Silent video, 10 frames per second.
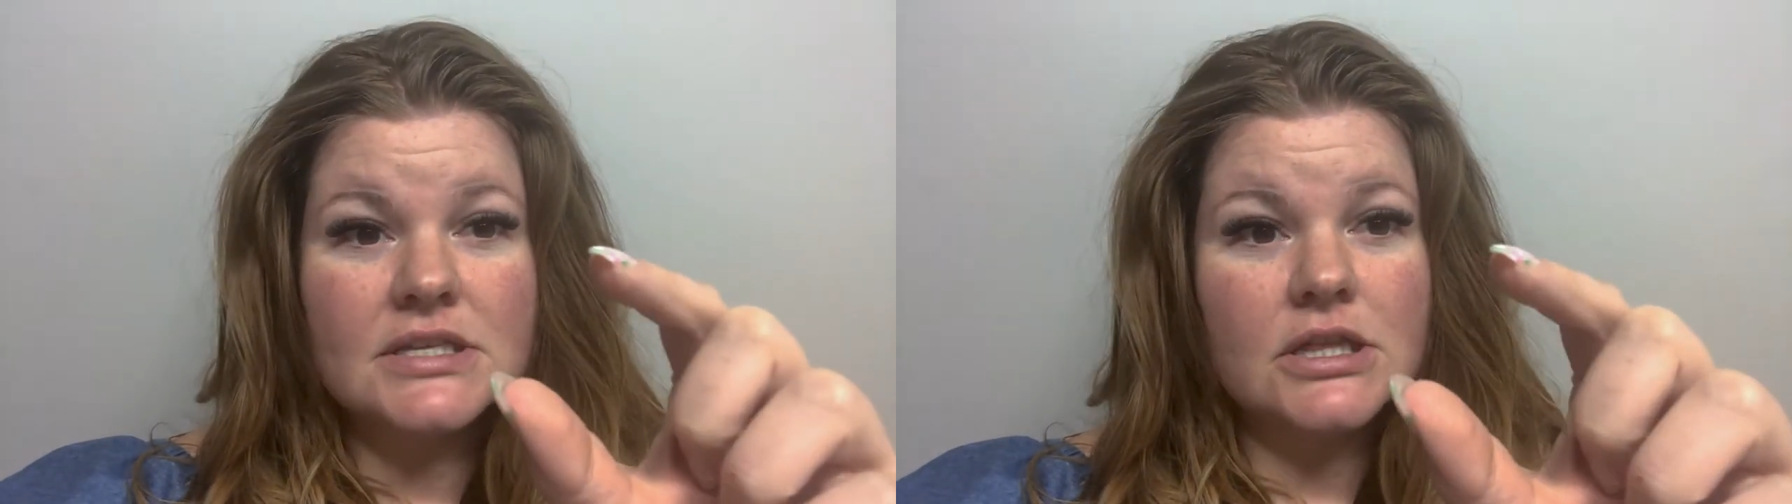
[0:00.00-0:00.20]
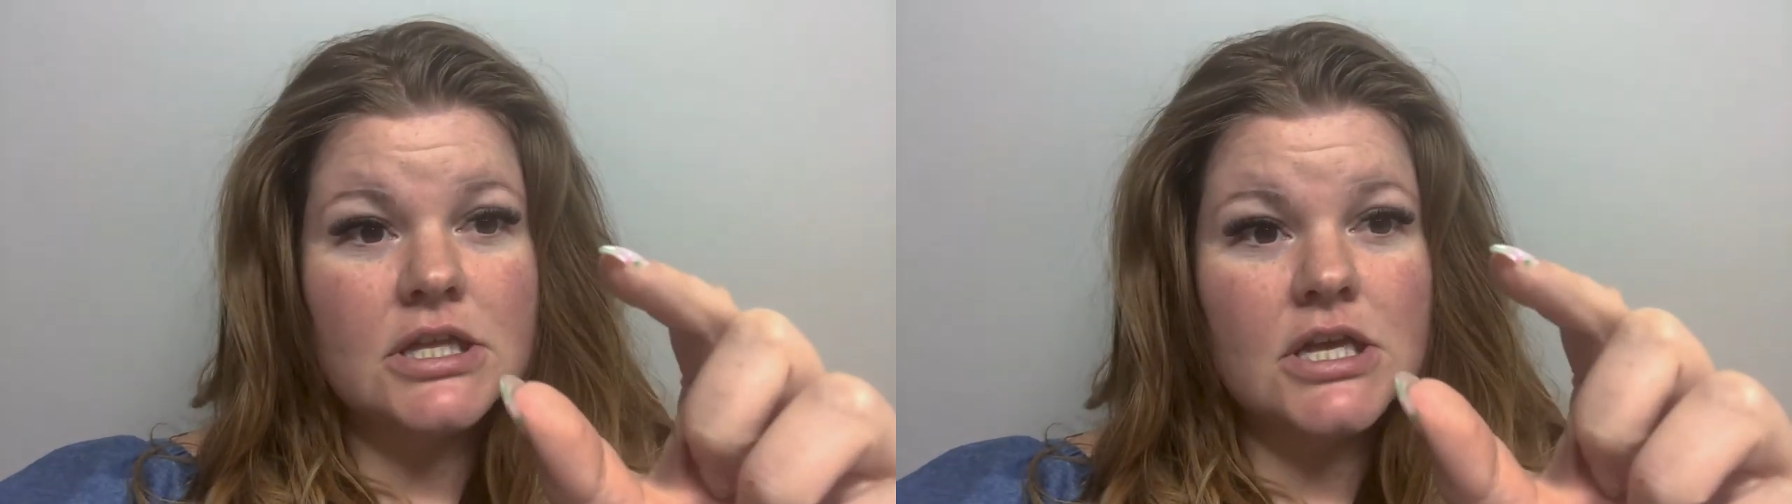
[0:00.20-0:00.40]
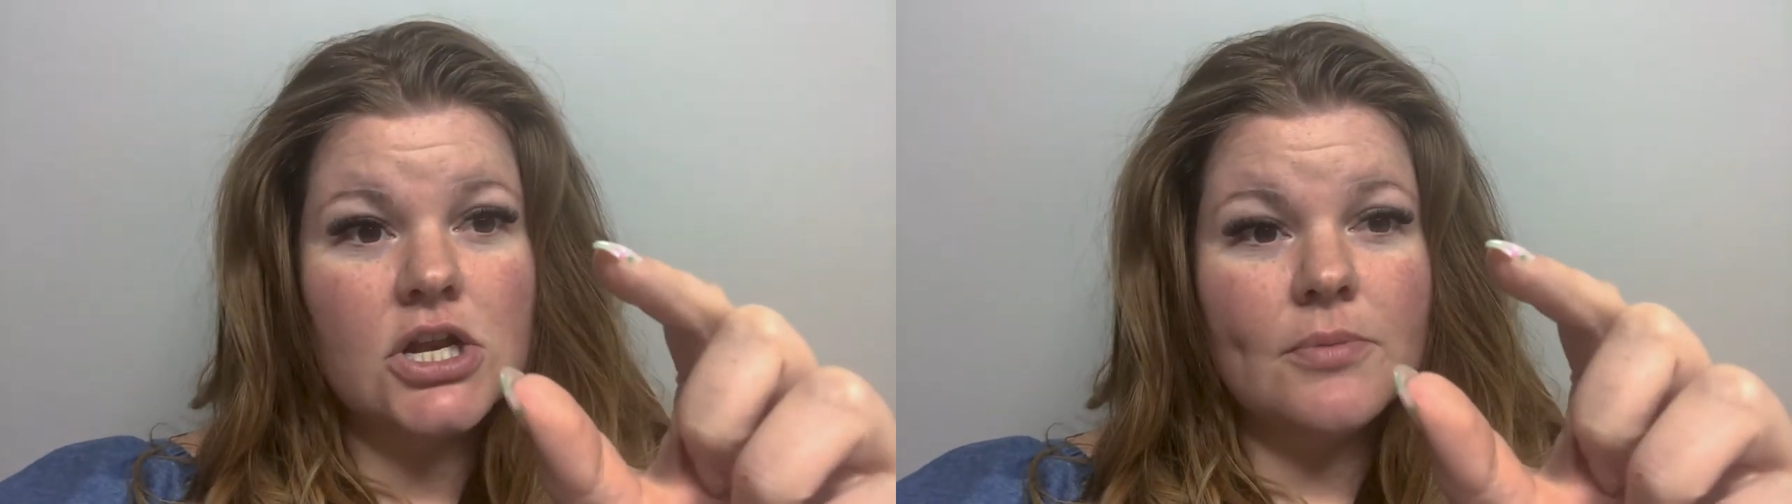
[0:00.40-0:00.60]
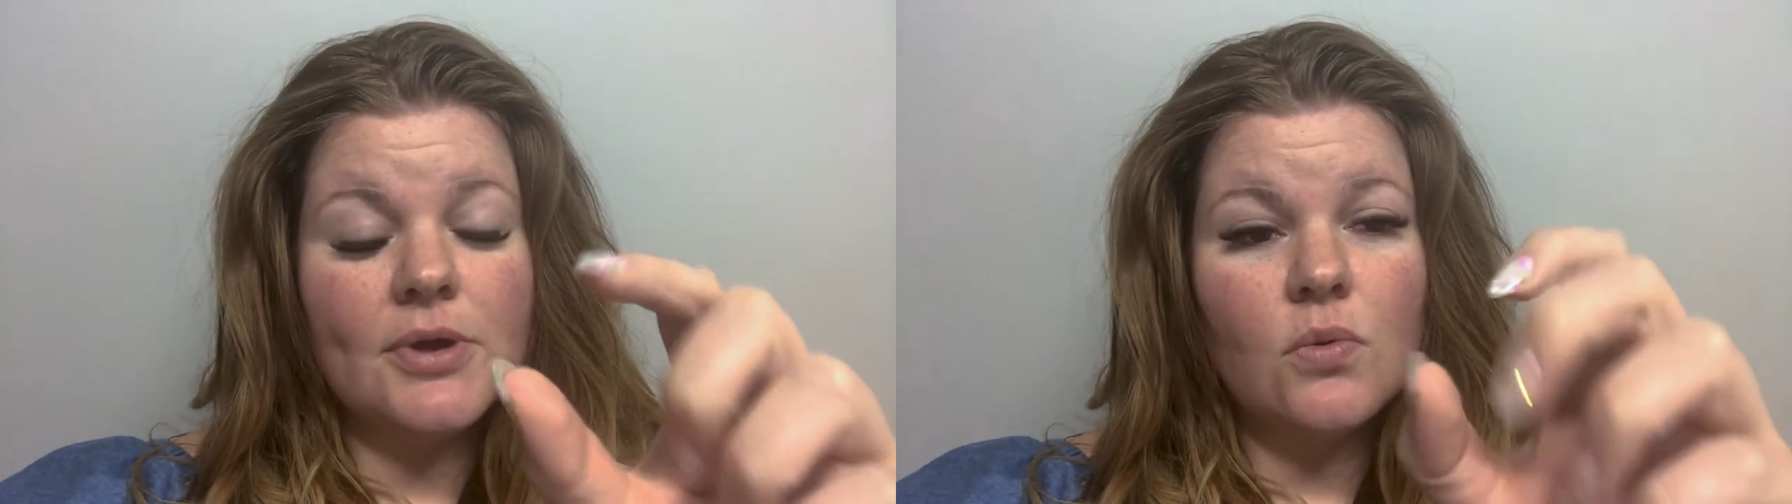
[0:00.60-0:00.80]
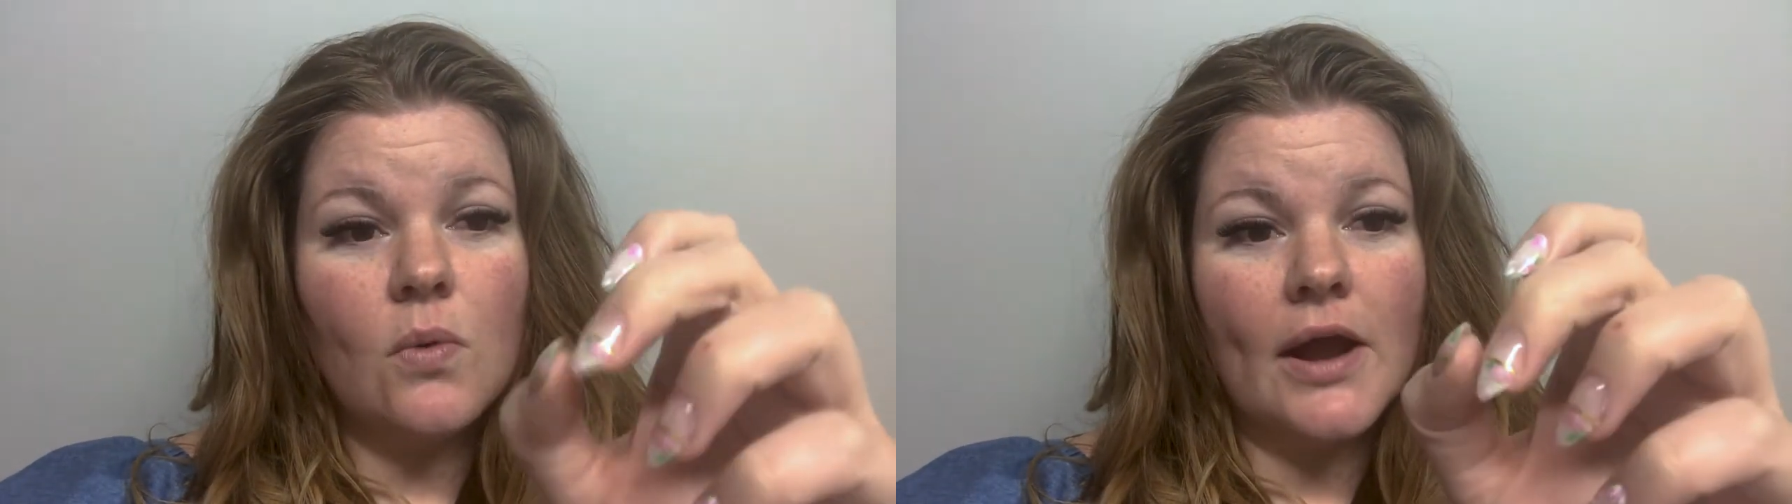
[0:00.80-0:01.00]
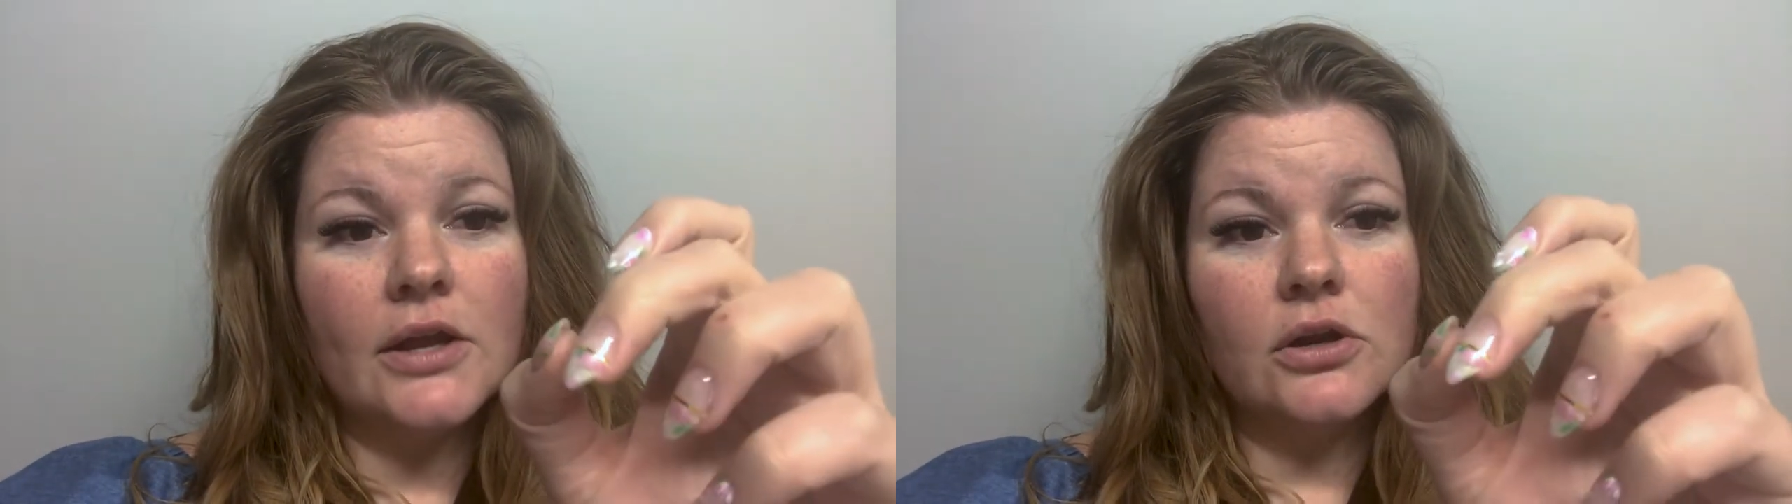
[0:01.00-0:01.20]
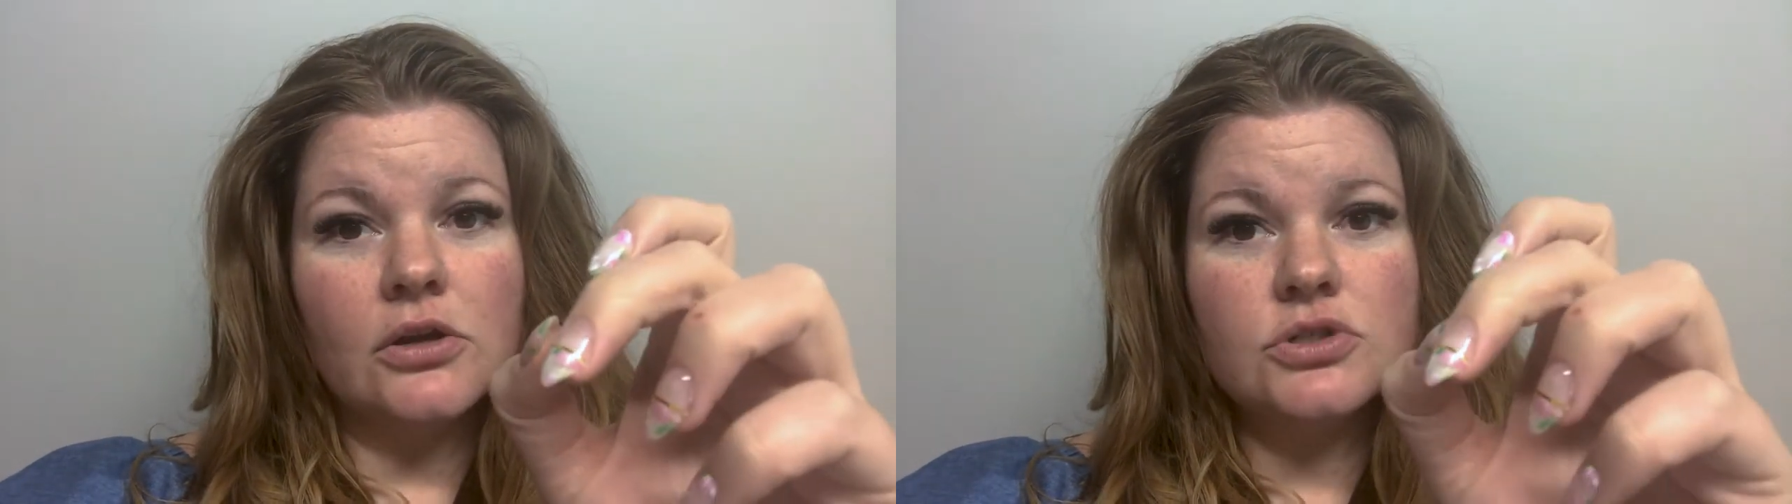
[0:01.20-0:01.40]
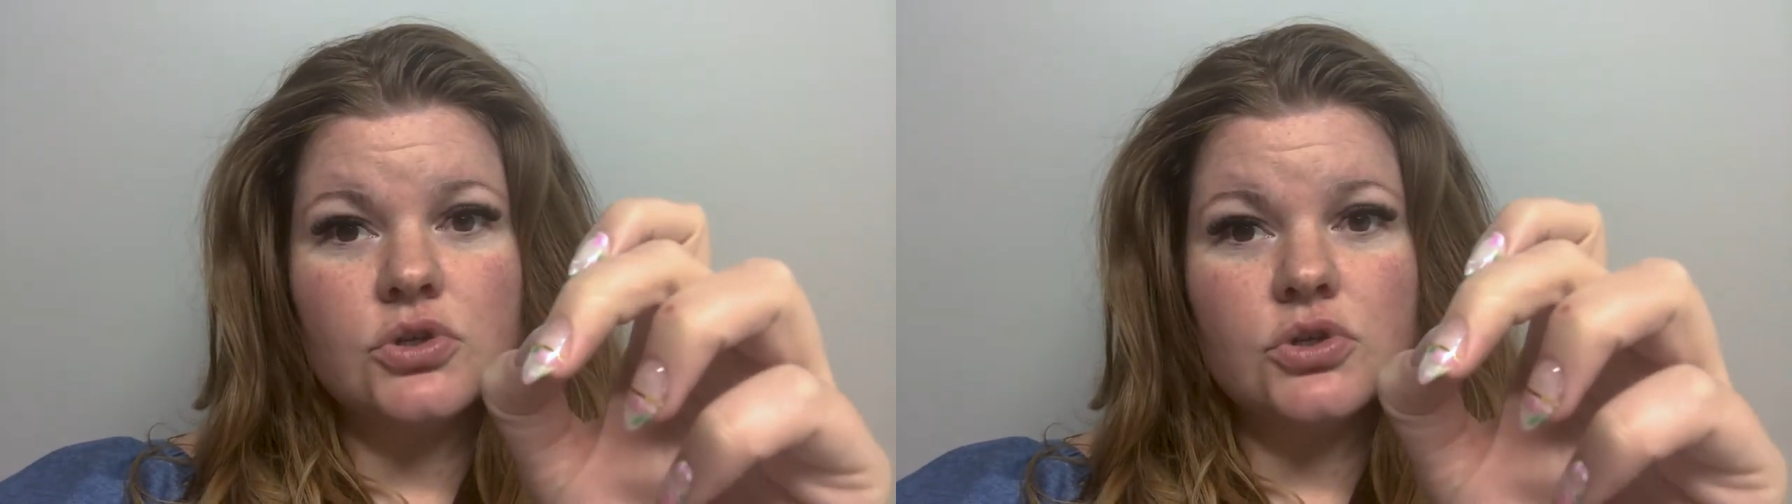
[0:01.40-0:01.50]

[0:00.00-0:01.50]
a little bit wider